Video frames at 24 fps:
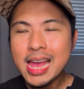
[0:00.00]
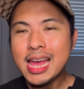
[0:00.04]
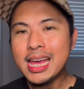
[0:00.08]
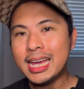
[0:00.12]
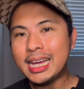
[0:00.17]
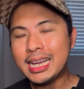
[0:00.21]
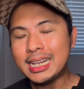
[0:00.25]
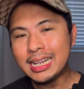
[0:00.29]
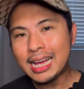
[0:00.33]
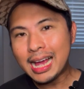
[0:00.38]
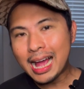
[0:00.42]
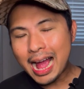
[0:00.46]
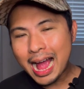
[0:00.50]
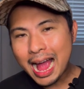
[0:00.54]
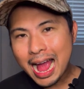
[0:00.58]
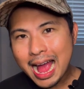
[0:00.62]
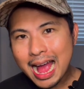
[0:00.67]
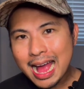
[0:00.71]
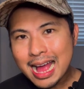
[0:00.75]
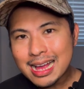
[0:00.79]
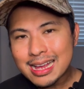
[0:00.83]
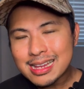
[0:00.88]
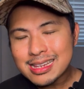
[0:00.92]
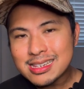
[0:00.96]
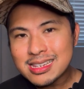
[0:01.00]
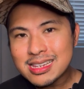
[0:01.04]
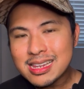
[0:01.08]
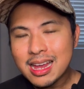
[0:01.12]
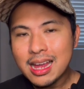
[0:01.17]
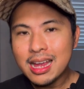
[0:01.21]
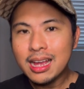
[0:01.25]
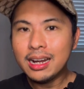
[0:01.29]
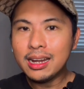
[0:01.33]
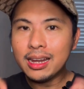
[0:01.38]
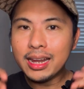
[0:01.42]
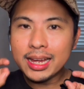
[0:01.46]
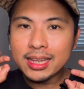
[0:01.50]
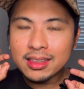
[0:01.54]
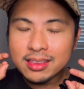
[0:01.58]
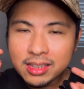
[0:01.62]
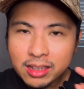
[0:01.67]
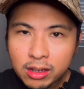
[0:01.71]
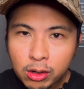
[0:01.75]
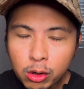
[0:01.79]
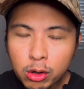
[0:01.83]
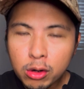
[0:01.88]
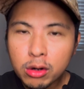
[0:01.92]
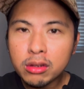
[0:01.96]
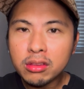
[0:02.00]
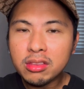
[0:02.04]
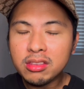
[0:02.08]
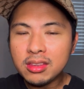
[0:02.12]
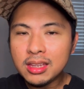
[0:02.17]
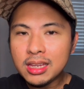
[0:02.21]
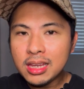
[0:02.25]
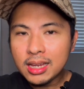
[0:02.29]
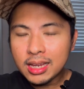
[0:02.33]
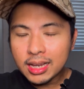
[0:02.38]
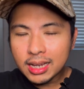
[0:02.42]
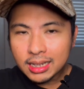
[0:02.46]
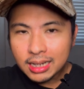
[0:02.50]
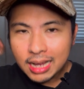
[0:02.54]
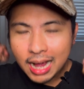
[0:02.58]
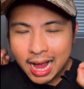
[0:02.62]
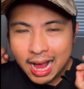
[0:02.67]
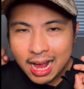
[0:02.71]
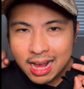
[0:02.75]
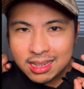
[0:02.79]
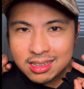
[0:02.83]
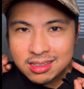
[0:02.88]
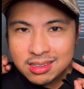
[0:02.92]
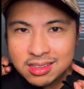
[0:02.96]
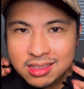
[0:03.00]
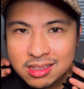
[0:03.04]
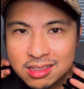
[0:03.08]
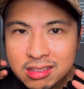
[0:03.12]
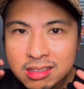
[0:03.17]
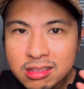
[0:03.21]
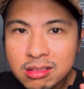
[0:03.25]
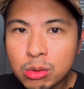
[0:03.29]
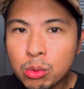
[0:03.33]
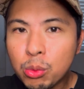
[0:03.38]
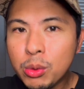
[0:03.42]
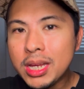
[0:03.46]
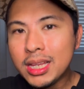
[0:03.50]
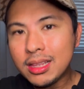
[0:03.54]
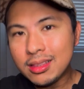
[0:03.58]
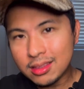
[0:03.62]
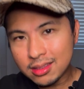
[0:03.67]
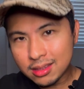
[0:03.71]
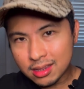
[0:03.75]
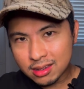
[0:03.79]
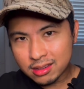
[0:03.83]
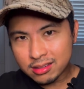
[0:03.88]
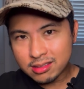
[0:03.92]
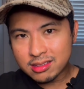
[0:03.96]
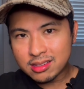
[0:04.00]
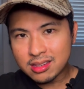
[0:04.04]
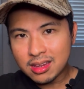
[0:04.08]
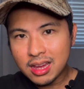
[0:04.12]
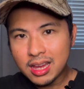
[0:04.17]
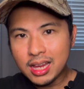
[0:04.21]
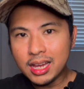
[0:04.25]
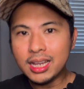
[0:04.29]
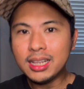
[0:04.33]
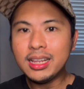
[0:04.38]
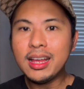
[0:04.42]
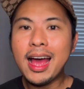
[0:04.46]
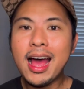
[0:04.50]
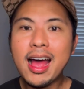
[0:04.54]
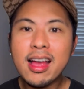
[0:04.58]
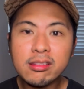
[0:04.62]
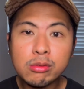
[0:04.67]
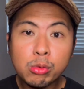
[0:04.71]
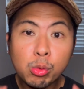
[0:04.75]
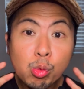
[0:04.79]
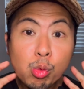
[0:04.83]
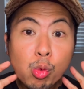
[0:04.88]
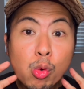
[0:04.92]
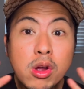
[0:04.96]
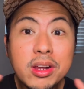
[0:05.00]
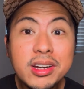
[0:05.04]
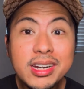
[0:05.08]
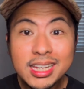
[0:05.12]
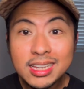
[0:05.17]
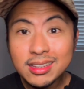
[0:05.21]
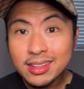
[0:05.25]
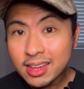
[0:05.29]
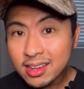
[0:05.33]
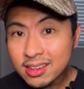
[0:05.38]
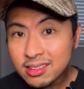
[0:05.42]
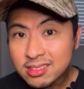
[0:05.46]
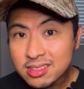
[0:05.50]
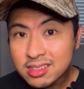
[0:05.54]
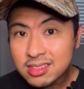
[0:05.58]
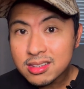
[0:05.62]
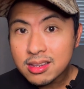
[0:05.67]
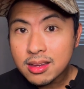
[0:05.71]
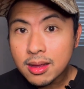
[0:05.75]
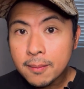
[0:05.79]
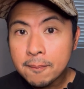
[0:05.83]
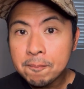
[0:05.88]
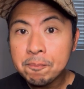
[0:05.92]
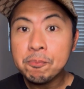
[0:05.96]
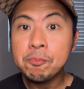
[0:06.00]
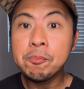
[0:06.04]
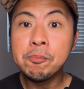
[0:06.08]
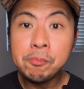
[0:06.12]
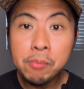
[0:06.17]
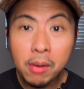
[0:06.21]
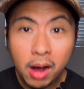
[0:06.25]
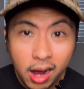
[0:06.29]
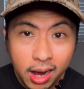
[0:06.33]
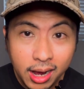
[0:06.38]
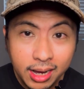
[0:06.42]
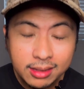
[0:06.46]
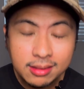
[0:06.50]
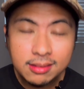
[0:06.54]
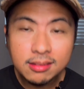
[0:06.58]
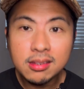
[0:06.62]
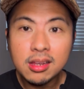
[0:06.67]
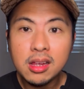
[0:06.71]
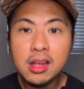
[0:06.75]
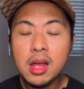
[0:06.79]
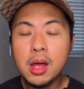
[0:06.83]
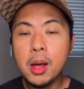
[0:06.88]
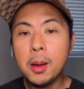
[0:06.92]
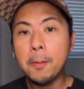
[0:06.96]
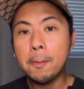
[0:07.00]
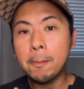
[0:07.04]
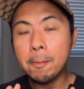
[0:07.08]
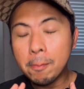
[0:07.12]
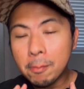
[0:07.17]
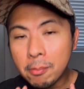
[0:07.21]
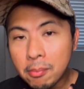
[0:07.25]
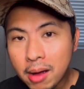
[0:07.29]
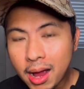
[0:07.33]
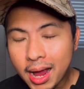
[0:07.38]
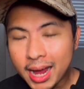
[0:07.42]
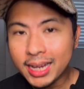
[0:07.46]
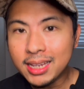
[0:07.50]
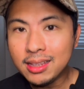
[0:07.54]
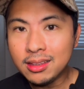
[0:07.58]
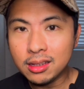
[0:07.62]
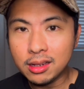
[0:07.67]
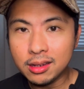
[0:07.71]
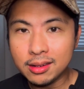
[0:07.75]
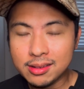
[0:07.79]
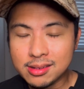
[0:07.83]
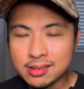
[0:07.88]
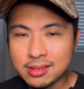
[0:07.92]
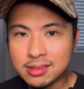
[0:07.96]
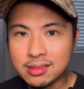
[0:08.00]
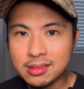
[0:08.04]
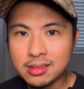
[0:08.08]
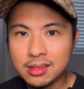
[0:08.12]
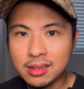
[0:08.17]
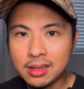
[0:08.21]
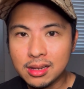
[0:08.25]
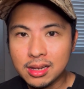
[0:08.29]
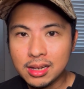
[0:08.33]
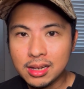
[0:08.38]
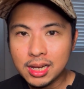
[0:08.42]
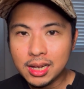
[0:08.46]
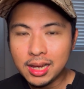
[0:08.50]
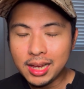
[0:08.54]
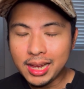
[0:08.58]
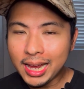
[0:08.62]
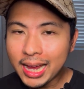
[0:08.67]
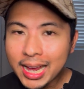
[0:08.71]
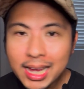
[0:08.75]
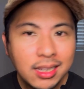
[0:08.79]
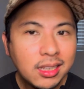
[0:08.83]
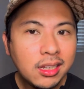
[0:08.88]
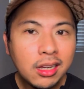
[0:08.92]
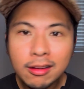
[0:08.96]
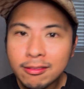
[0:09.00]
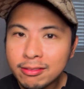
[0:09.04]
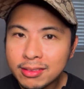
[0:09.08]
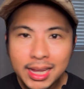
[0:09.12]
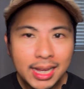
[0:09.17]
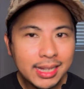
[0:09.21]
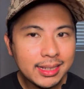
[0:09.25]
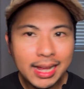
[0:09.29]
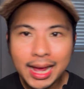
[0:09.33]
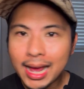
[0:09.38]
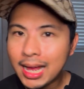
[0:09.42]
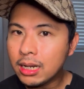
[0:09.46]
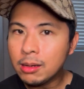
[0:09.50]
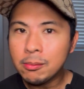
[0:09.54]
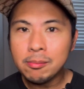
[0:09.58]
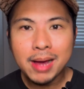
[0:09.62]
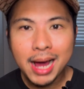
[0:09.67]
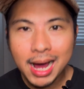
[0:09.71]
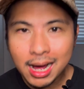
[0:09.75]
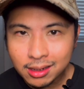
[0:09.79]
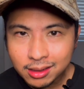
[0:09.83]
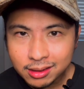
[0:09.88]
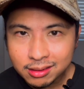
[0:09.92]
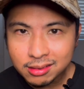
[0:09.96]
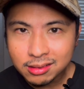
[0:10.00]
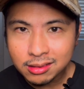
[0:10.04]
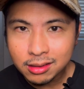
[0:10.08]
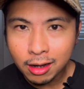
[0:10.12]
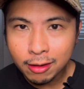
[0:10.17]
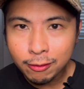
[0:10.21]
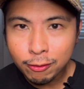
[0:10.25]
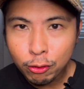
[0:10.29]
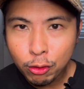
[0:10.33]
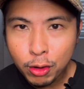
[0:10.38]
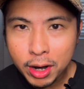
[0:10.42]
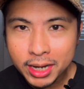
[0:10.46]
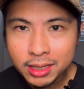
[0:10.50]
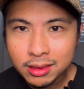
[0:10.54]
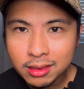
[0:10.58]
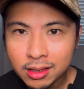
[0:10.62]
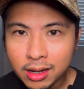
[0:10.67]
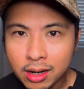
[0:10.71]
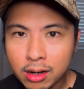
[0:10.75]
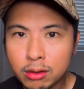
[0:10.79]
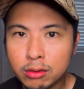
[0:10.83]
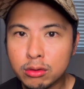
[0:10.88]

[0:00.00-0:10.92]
It has like the earthy, it has the sweetness, it has woodiness, but minus any of that animalic stuff right there.